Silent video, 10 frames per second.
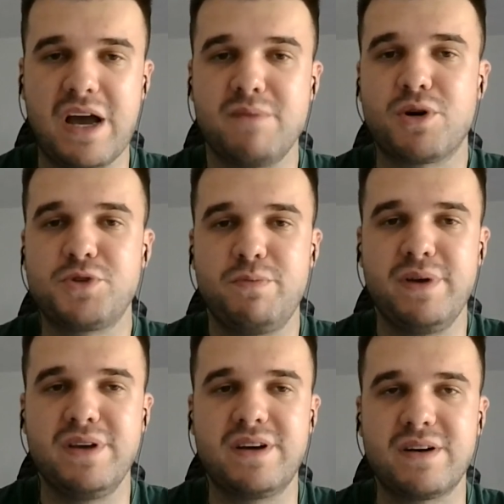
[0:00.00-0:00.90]
I'm
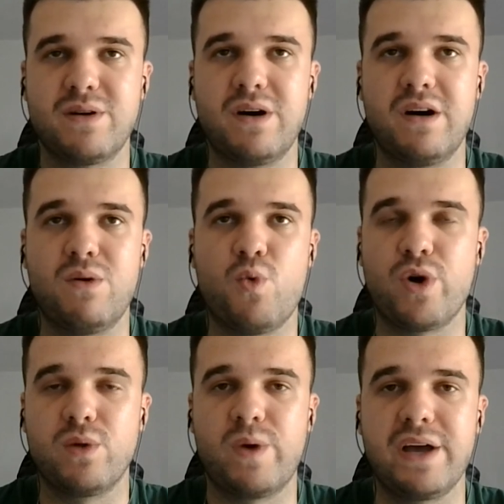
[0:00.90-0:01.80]
dropshipping uh,
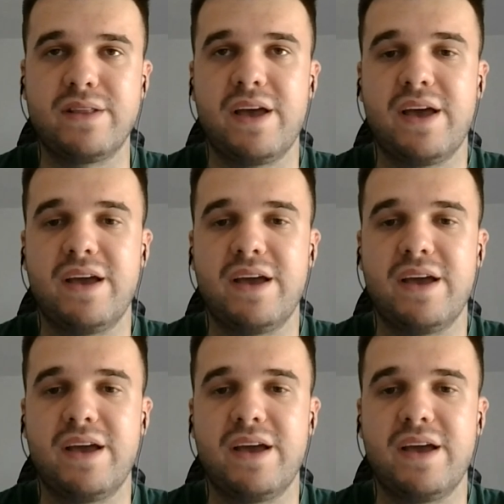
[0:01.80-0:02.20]
worldwide,